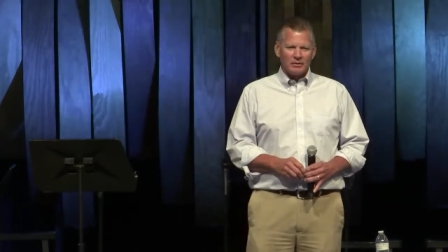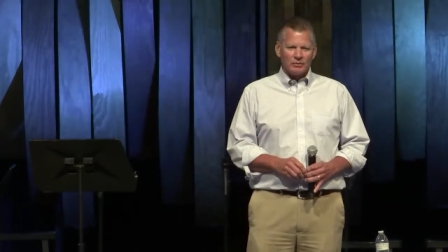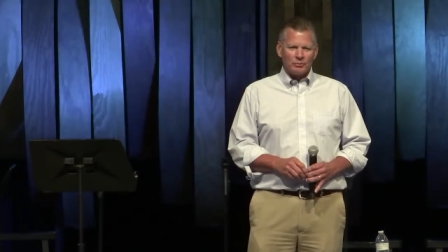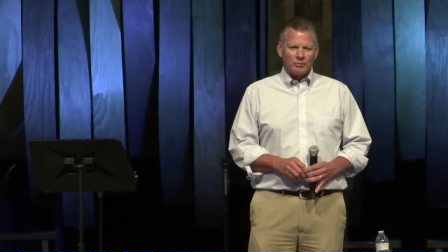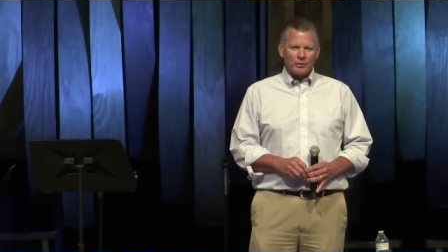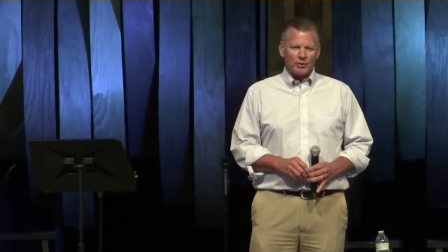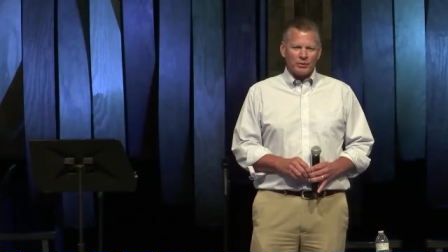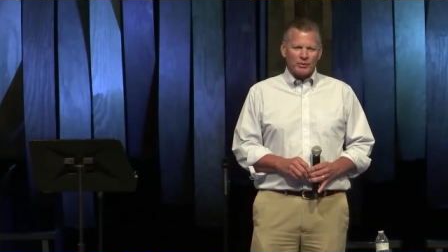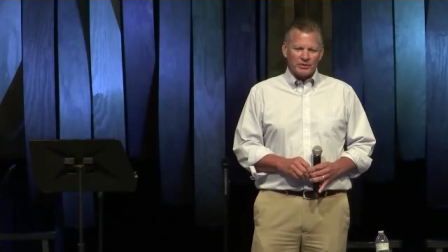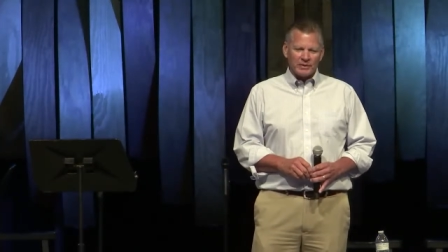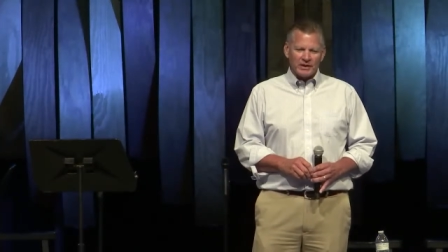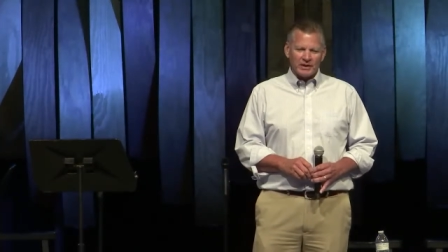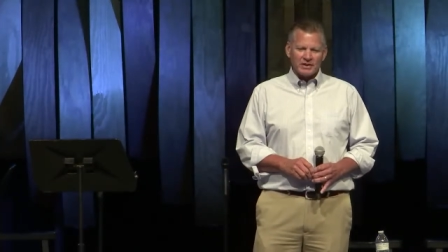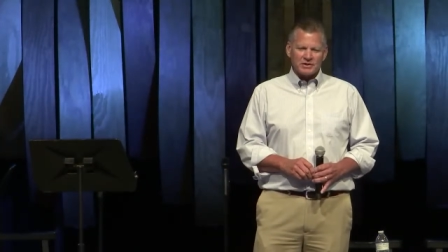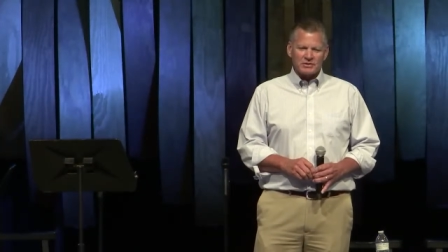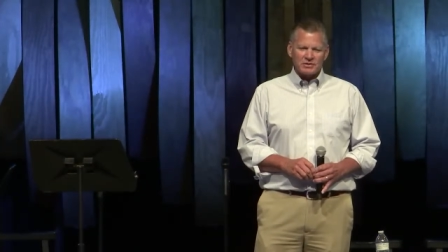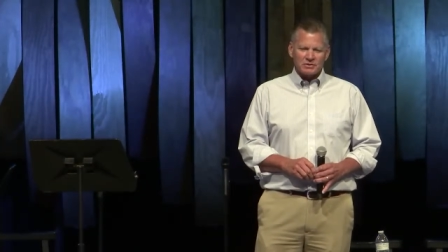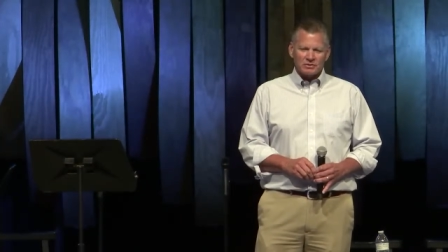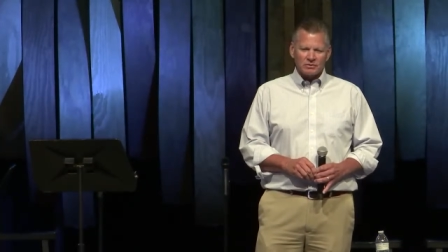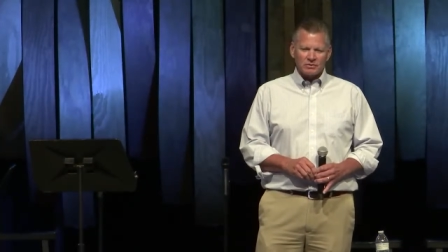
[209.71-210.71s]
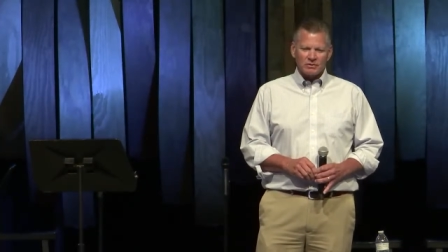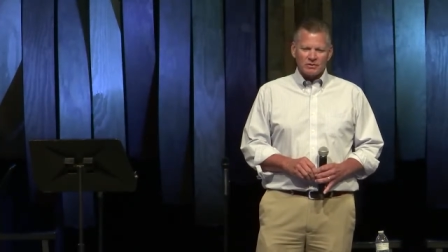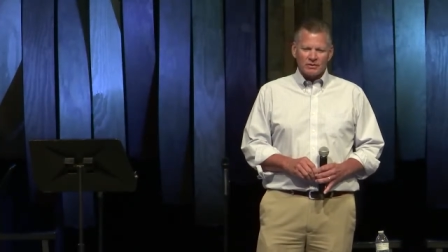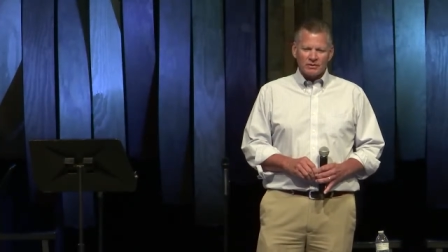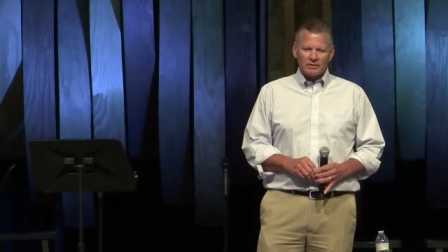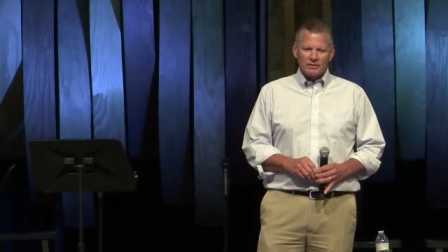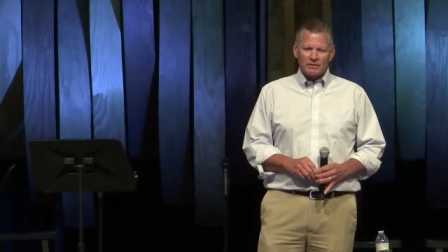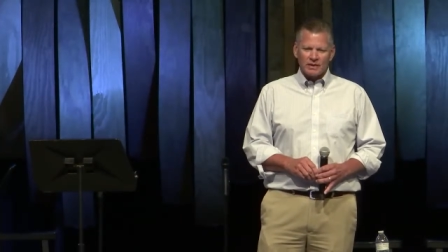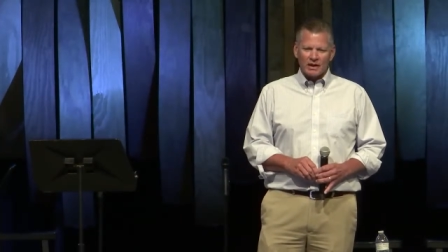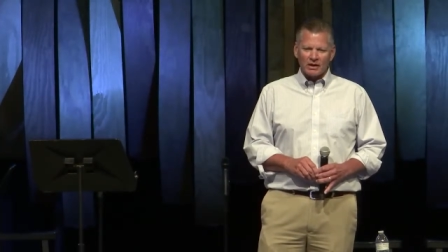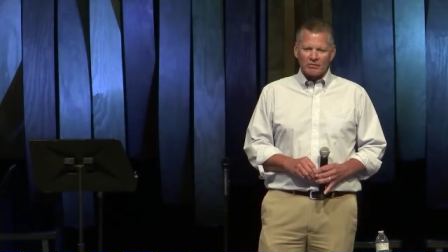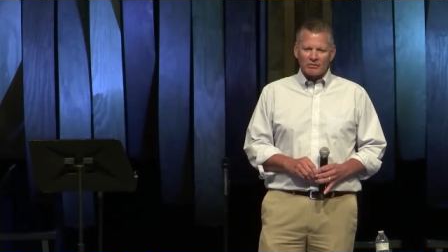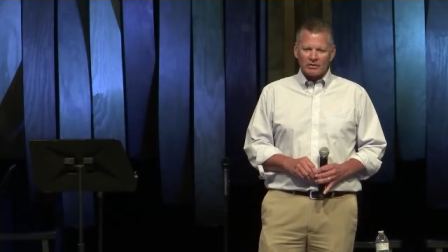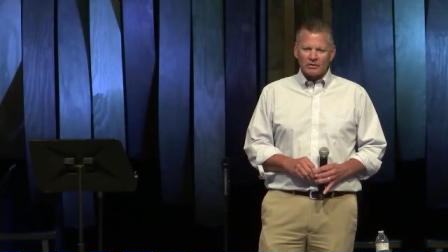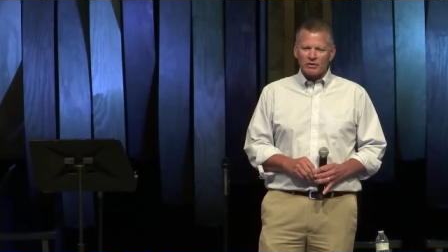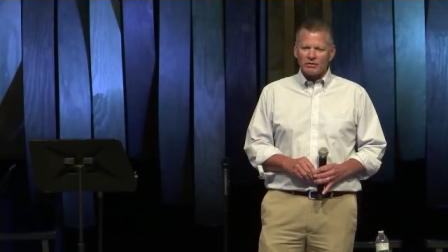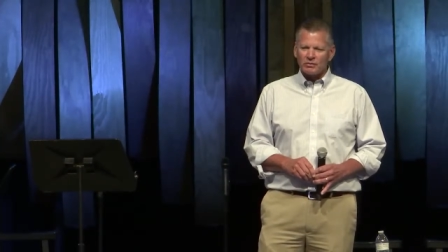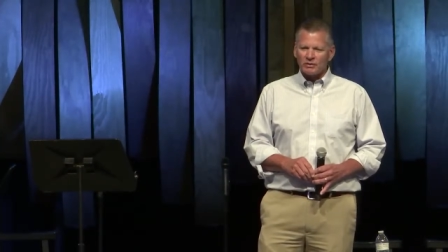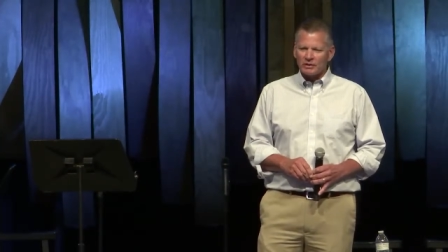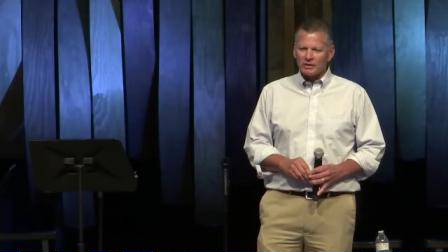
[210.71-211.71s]
But when things that are really,
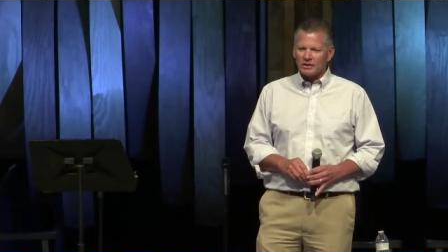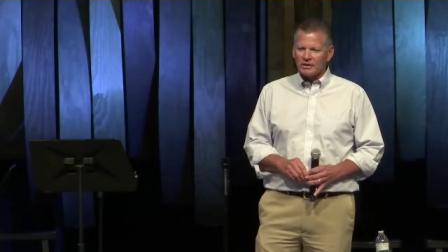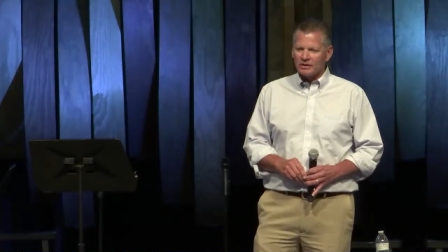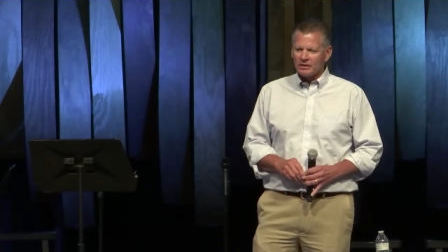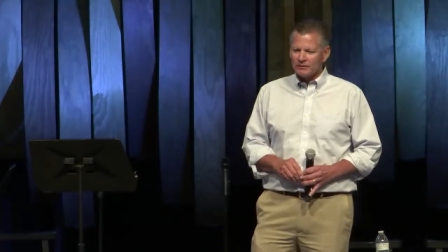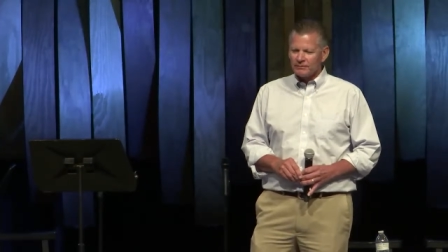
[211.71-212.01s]
really,